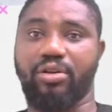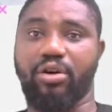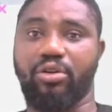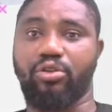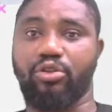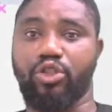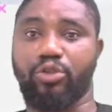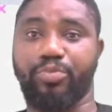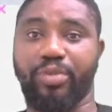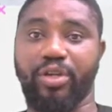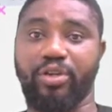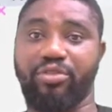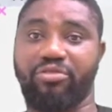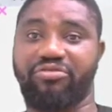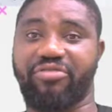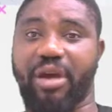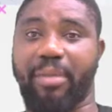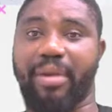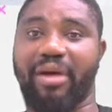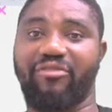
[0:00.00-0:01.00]
All those spindle
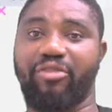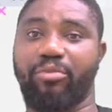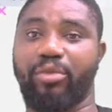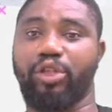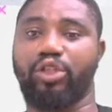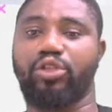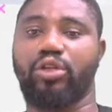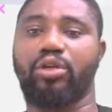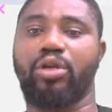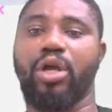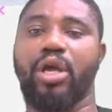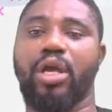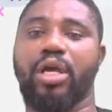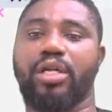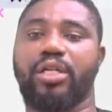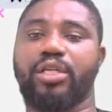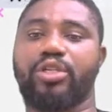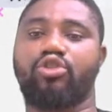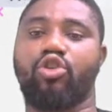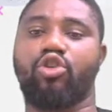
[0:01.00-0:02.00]
fiber formation,
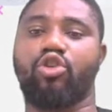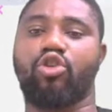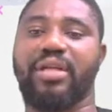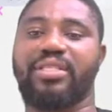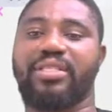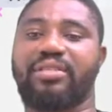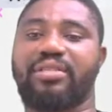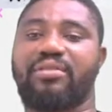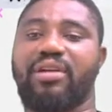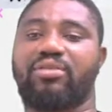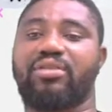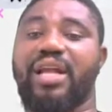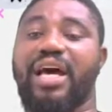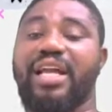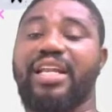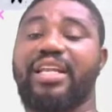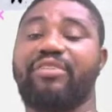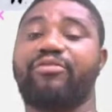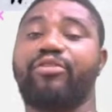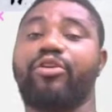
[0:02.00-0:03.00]
this chromatin granule
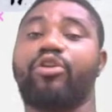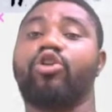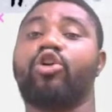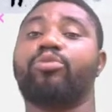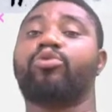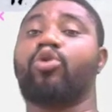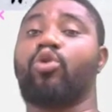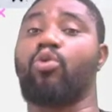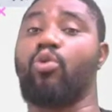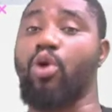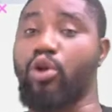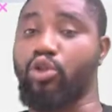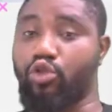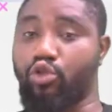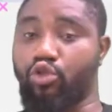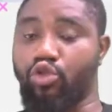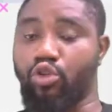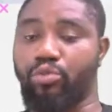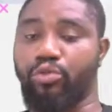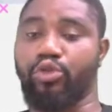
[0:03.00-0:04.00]
are developed towards
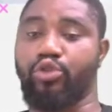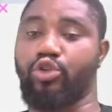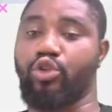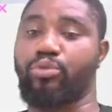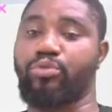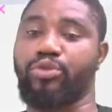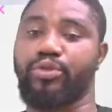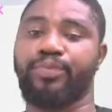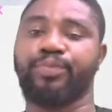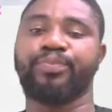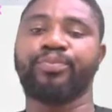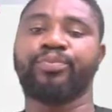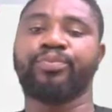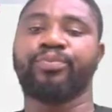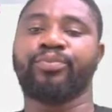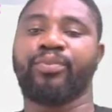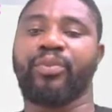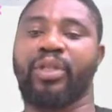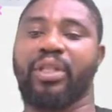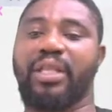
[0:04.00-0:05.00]

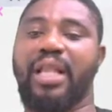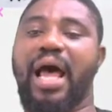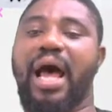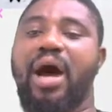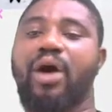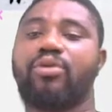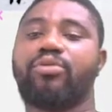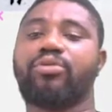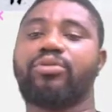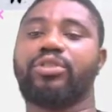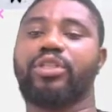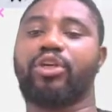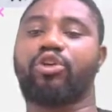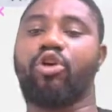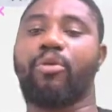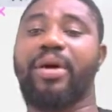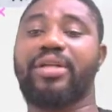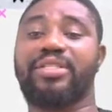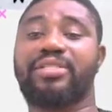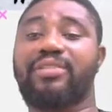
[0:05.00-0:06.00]
chromosomes. Now, the
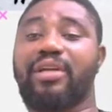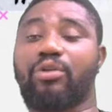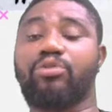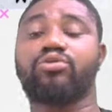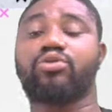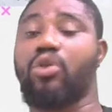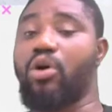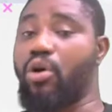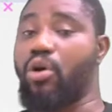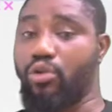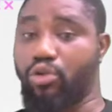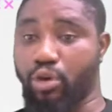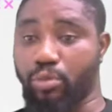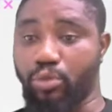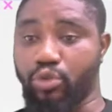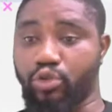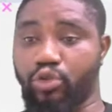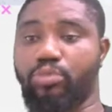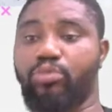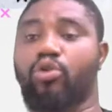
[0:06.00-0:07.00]
chromatin granules or
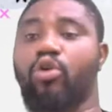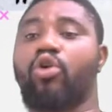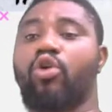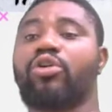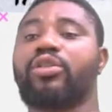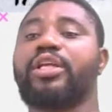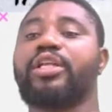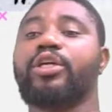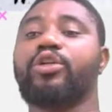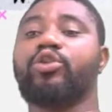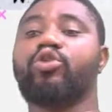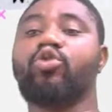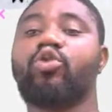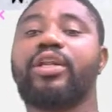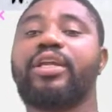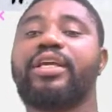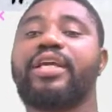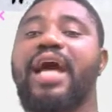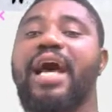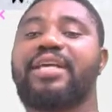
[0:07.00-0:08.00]
chromosome contain the
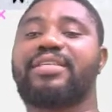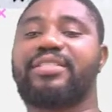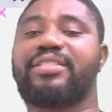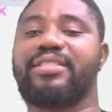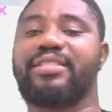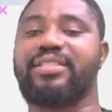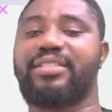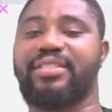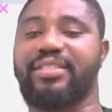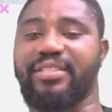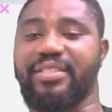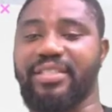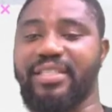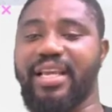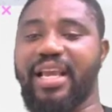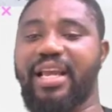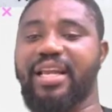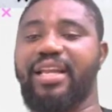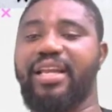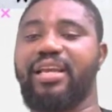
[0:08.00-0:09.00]
nucleic acids,
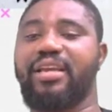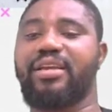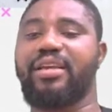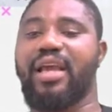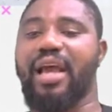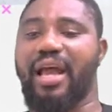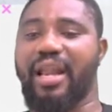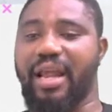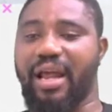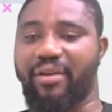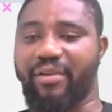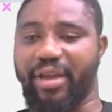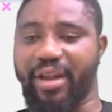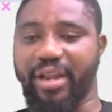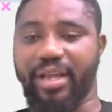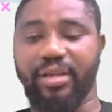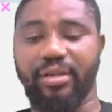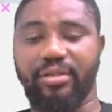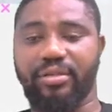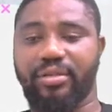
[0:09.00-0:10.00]
DNA, and
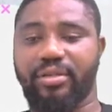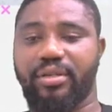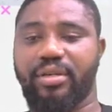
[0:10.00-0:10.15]
RNA.